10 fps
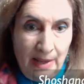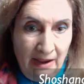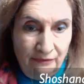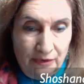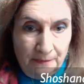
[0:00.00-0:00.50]

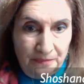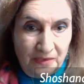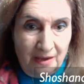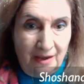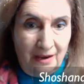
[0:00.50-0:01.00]
whomever.
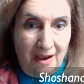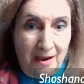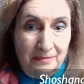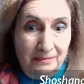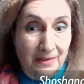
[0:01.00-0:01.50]

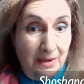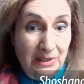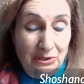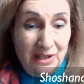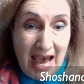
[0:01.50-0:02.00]
Um,
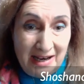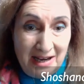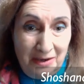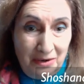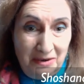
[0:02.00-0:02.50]
maybe do
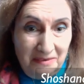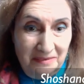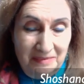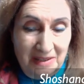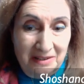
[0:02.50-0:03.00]
that in
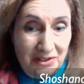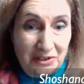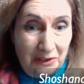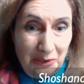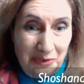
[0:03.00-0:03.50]
a in a
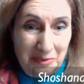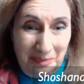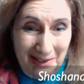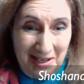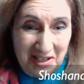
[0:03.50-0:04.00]

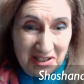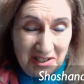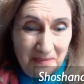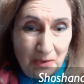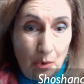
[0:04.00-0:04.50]
secluded
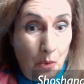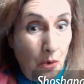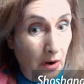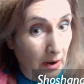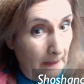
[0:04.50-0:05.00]
place,
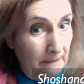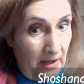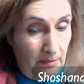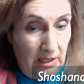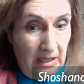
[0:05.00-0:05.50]
or
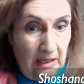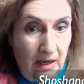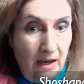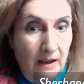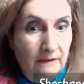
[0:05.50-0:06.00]

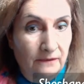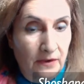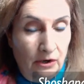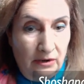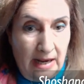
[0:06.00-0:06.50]
maybe
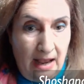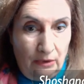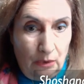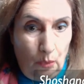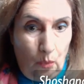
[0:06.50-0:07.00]
figure it
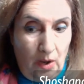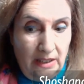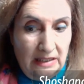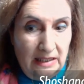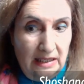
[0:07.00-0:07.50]
out
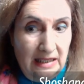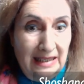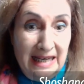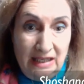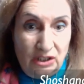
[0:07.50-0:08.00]
what
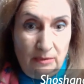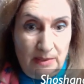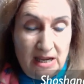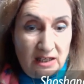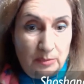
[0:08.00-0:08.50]
needs
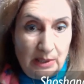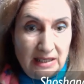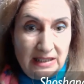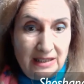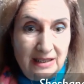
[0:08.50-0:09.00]
to be
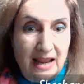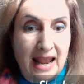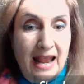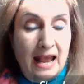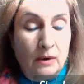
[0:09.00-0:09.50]
expressed
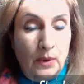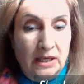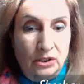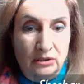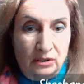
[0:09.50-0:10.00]
and
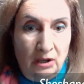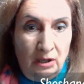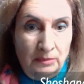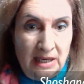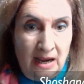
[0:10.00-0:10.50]
wait till you
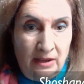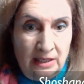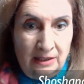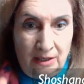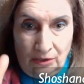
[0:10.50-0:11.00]
calm
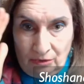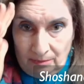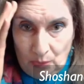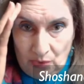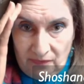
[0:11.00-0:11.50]
down and in
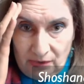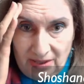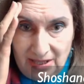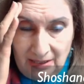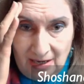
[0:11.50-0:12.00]
your more of
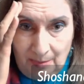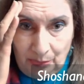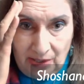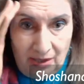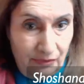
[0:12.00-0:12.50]
your
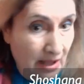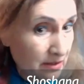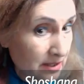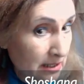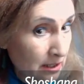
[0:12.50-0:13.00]
thinking brain
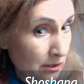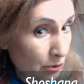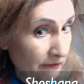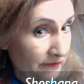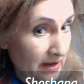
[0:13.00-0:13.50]
rather than
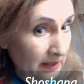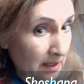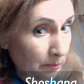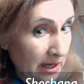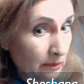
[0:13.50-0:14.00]
in your
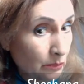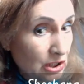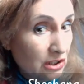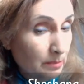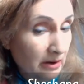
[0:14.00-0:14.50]
feeling brain,
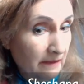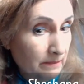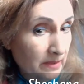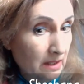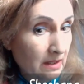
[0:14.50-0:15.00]
which is
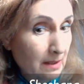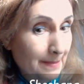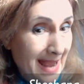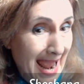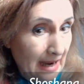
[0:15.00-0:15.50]
from
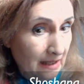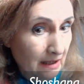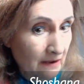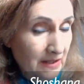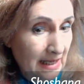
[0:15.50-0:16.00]
the
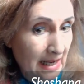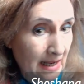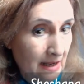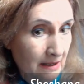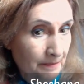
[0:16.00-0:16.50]
back of the
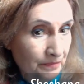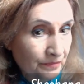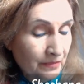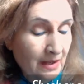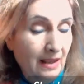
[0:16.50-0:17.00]
head,
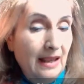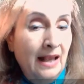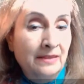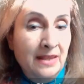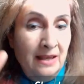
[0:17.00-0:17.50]

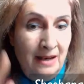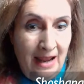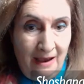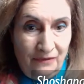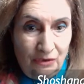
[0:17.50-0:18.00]
and then
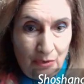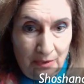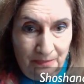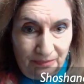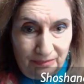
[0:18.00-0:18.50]
have
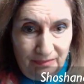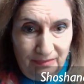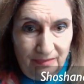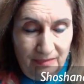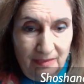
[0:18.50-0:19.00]
your
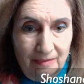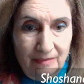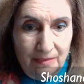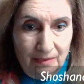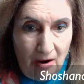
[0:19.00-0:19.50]

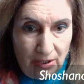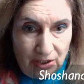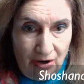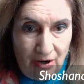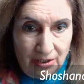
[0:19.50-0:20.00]

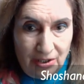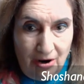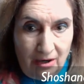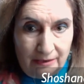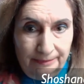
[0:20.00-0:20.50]
heart to heart
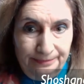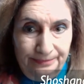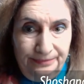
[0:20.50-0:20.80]
talk.